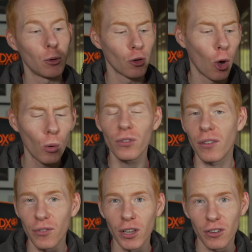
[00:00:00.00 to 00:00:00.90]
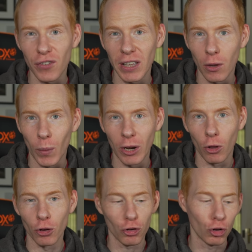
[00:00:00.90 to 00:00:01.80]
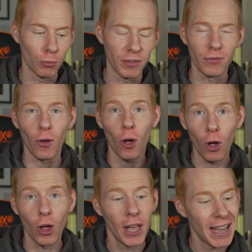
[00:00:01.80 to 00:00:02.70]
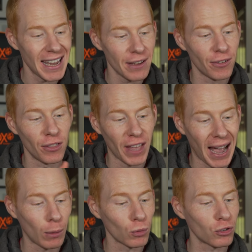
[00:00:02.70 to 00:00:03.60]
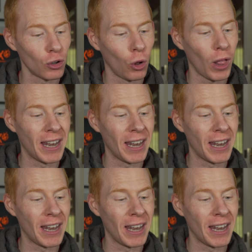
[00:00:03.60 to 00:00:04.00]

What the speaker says: It was always the first thing that went on the shoe before even the outsole,